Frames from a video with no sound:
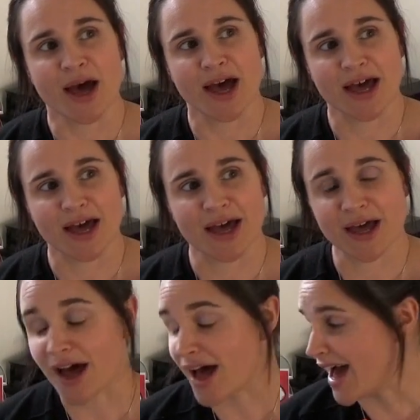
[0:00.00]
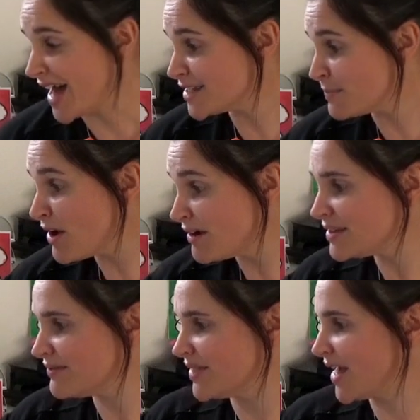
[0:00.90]
As
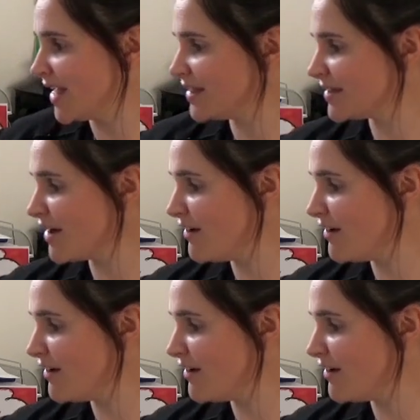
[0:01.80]
part of that,